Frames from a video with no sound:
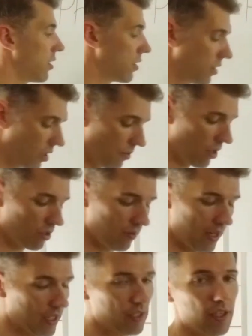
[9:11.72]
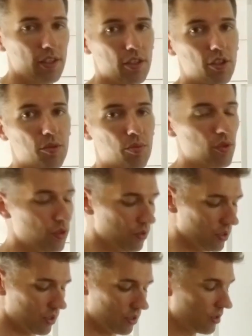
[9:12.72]
the amount of lactate that is
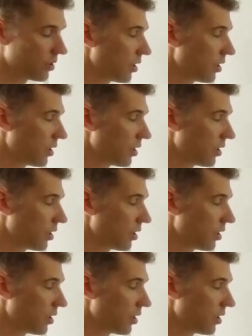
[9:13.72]
produced,